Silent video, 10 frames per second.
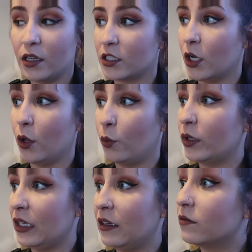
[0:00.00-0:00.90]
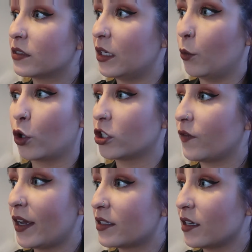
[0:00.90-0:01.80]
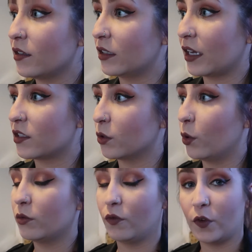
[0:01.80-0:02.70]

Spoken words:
until we see a mortgage advisor and get sorted.